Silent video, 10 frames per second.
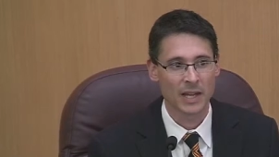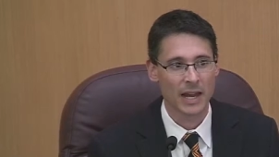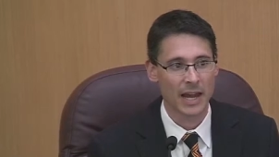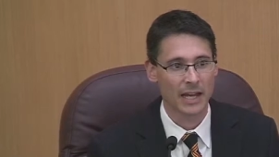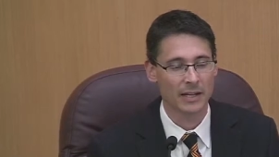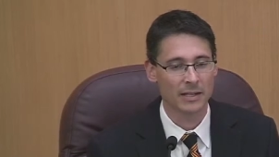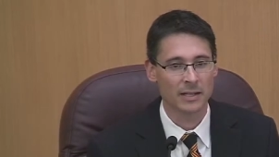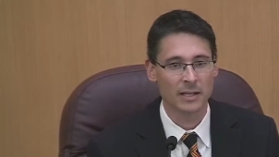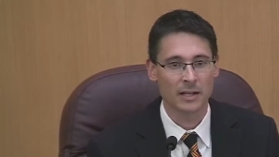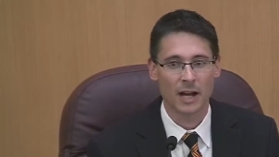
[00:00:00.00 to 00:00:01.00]
And
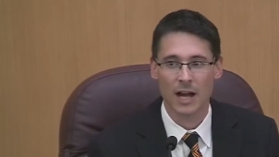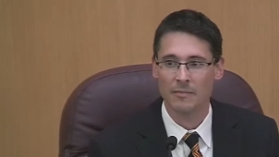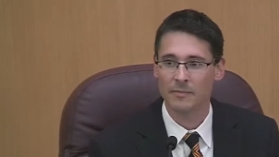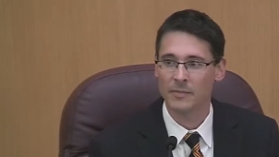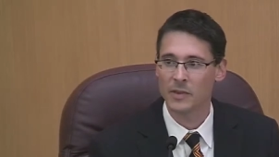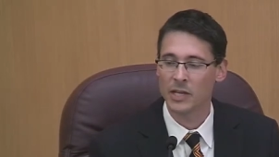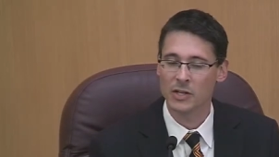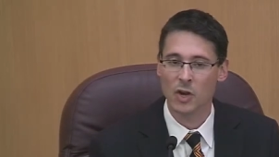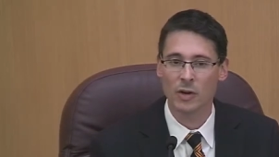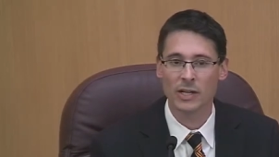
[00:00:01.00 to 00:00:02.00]
um, the
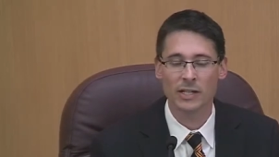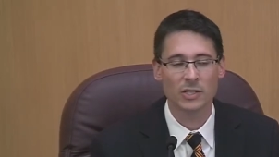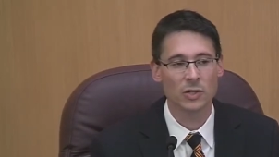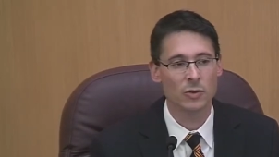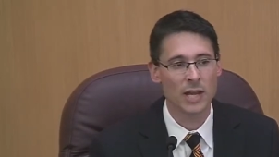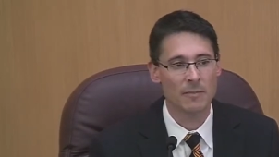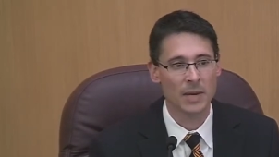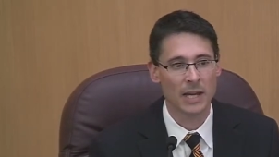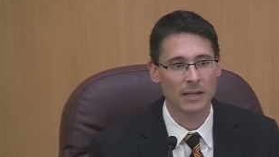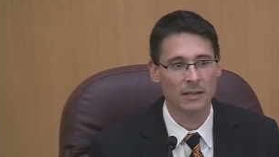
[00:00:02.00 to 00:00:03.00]
on 92
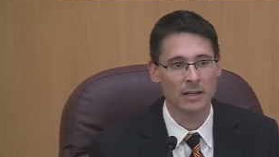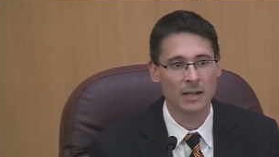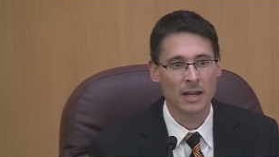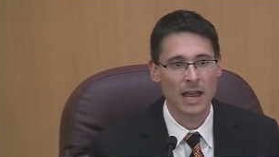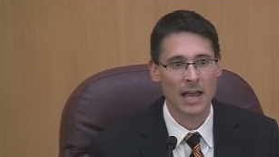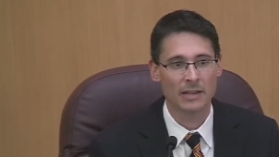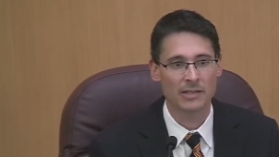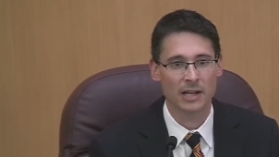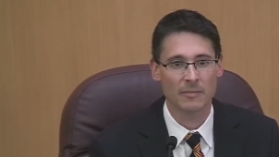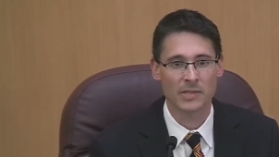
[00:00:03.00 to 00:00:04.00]
campaign
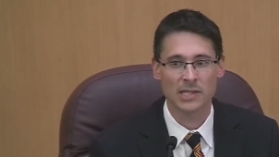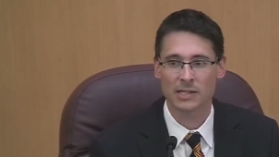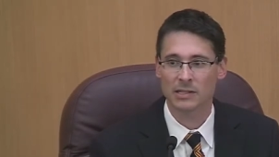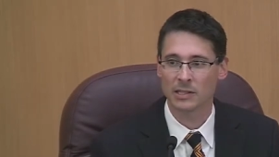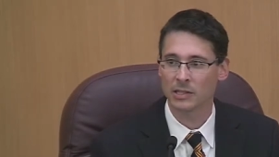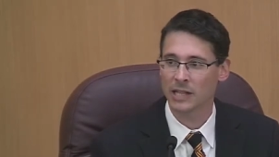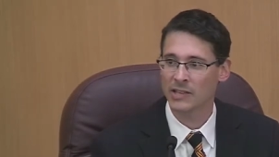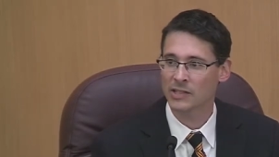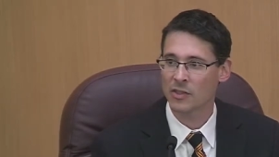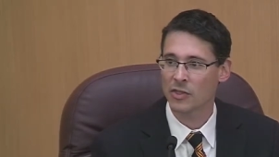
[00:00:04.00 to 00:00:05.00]
has a um, little
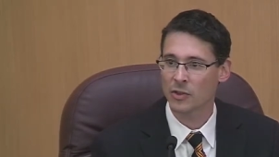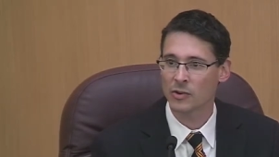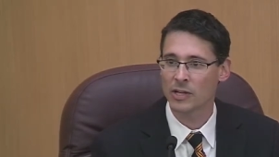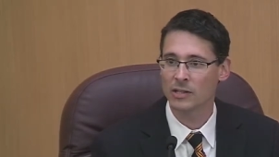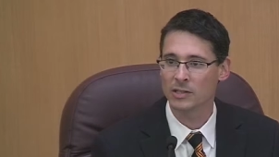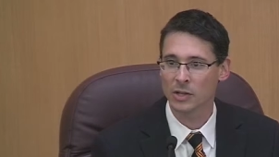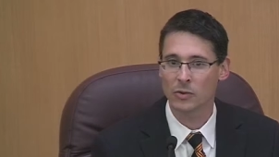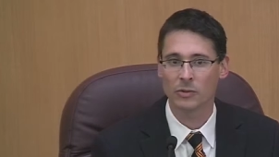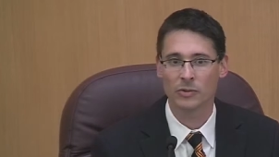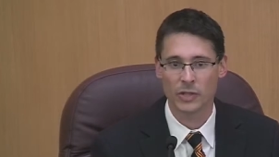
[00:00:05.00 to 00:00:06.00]
less than 30
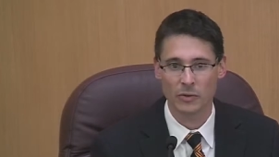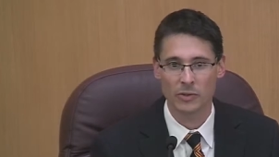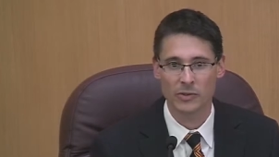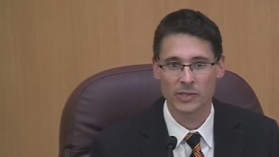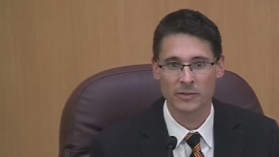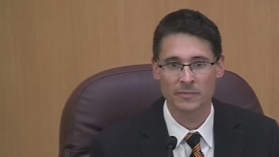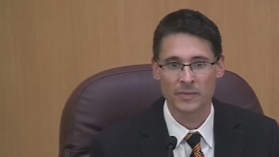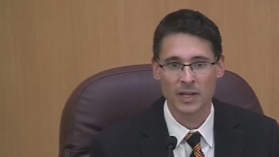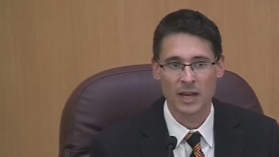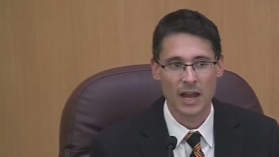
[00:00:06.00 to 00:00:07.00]
total donors.
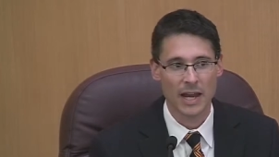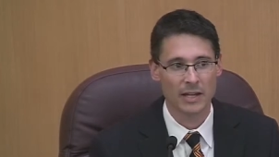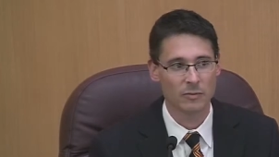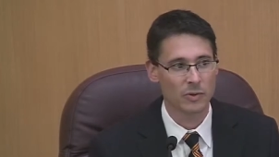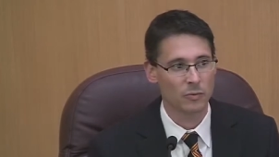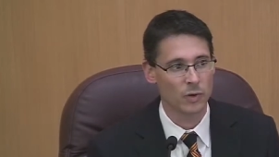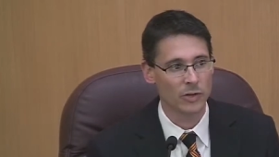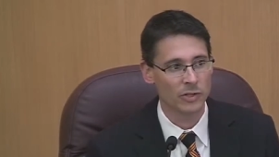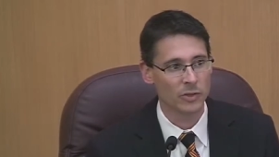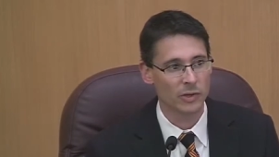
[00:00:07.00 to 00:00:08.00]
And with one
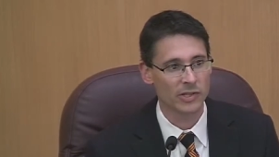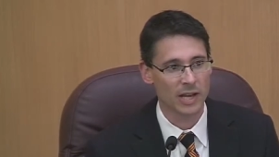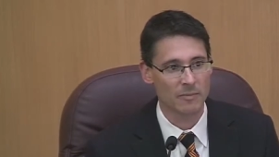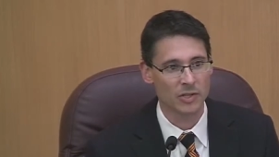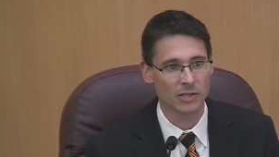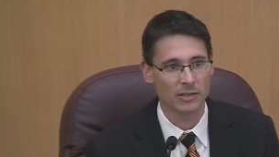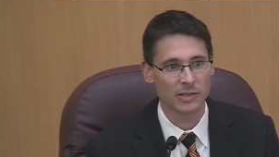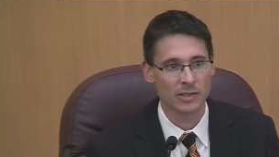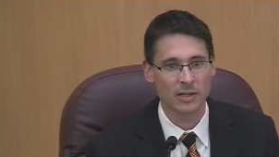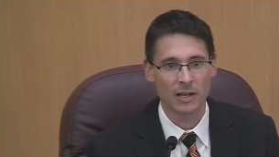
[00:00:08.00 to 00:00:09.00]
or two
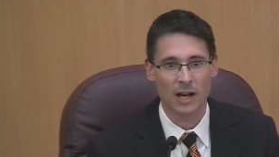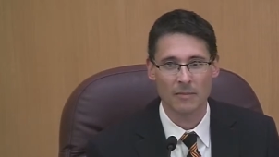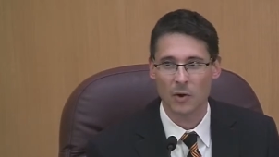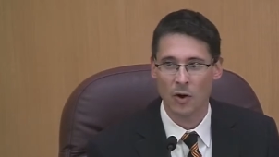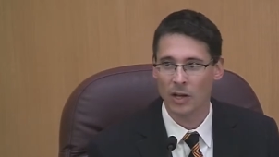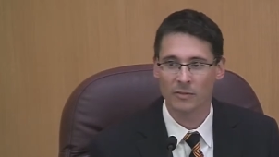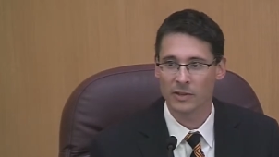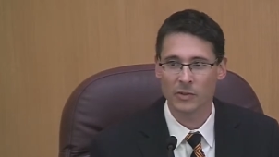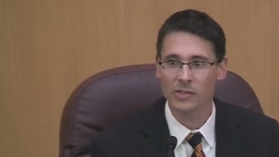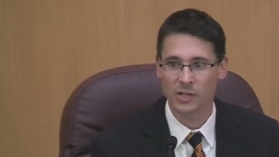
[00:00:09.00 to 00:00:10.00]
exceptions, um, all of
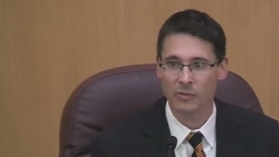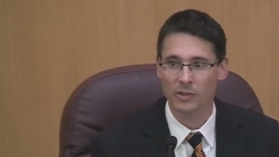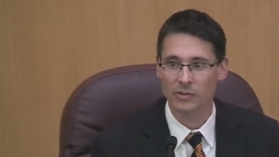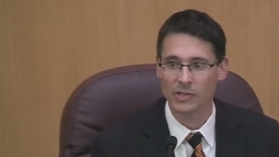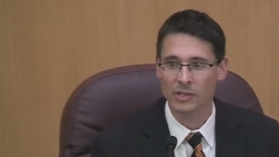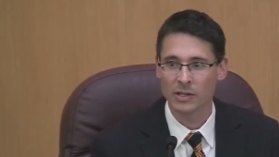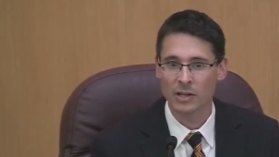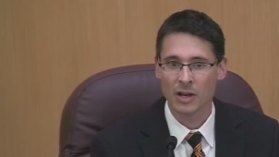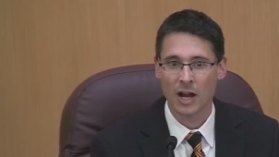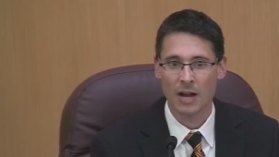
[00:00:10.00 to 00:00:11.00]
those donors
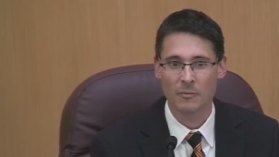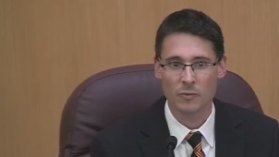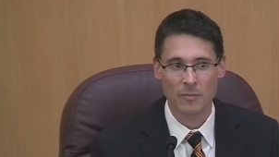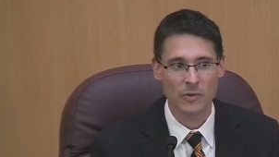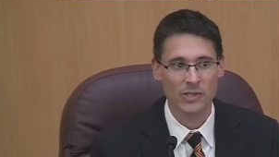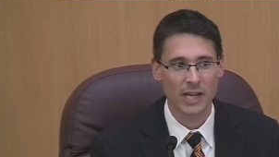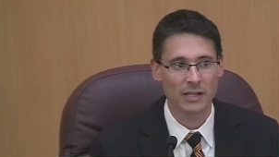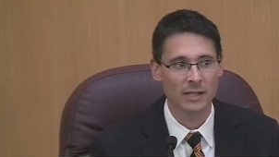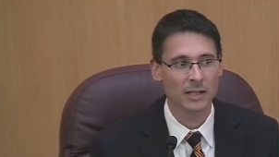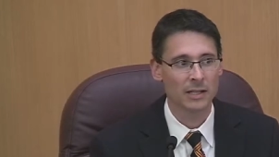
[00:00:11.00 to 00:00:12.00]
um,
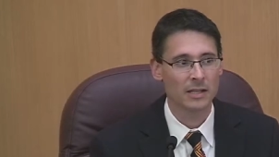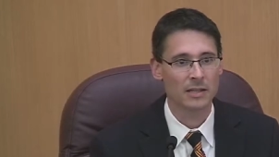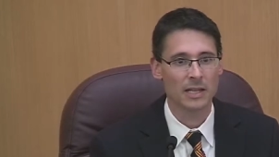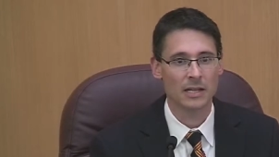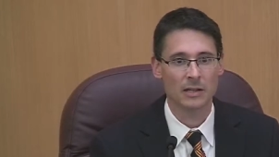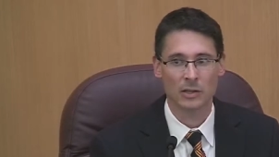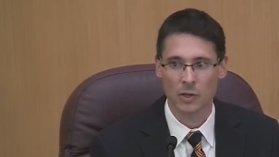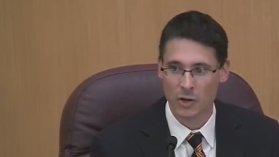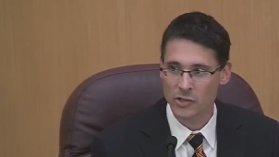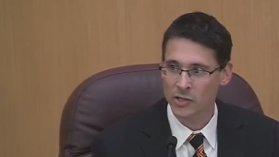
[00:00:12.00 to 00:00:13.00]
represent the
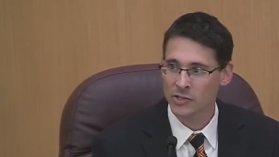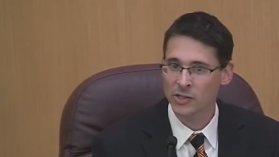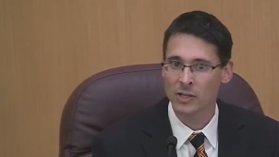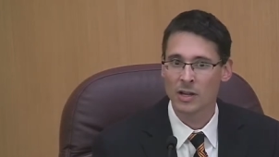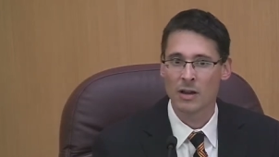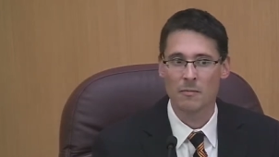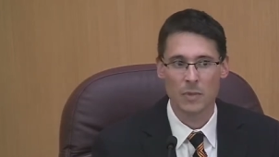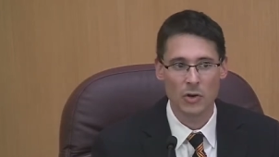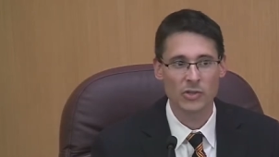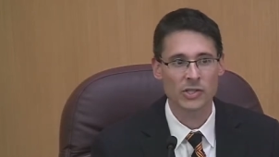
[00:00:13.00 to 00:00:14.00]
largest,
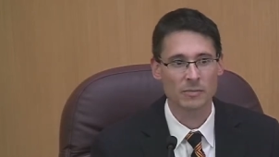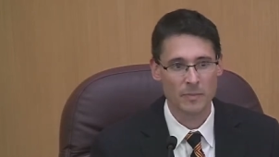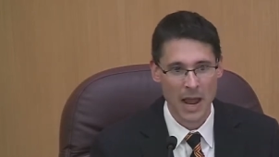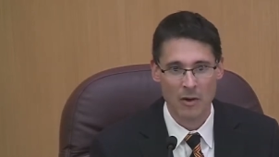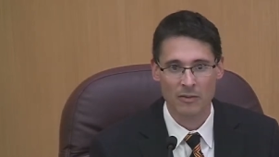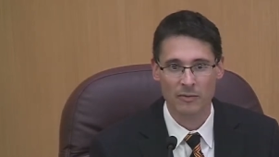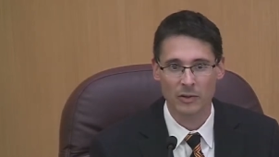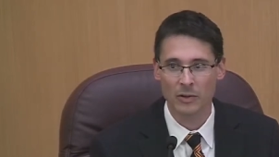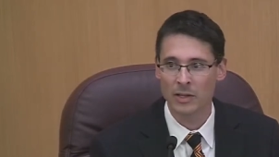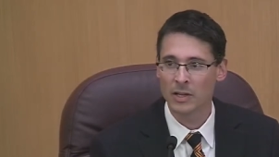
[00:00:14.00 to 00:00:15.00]
most
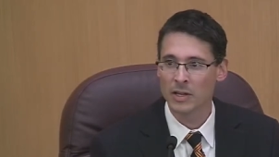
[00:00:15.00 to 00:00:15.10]
powerful